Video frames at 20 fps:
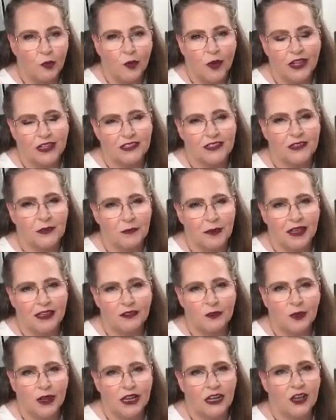what's the
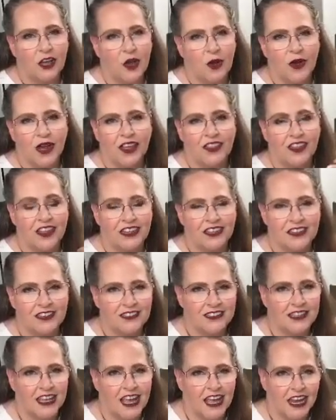best way to go and then
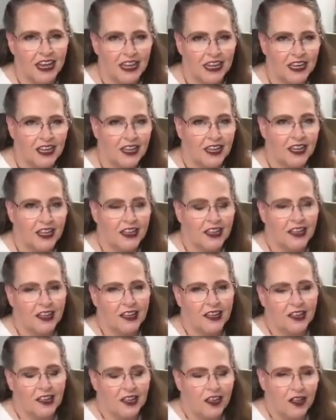decide
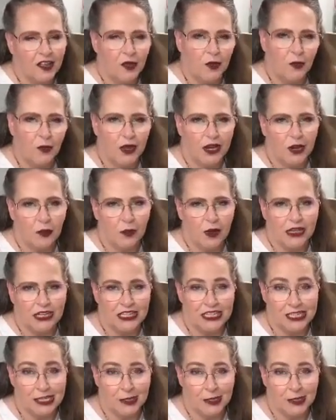what I want to do.